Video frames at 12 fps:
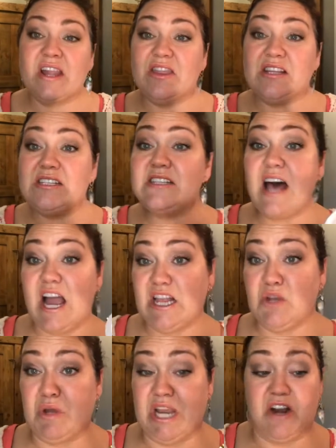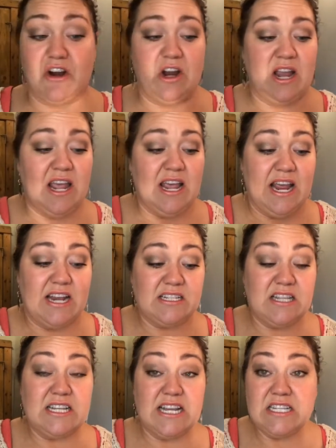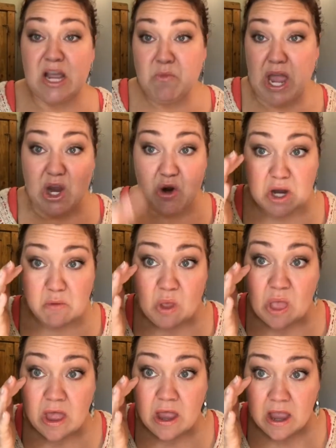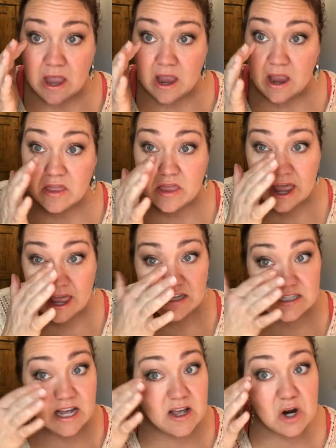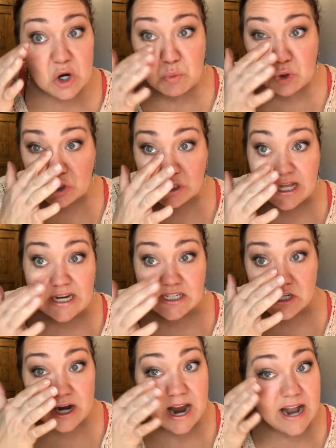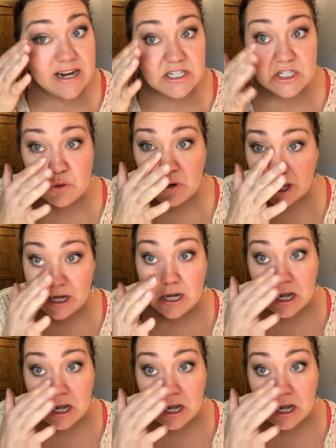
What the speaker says: This is the Eye Illuminator. It is the daytime eye cream that has a pearlizer added to it.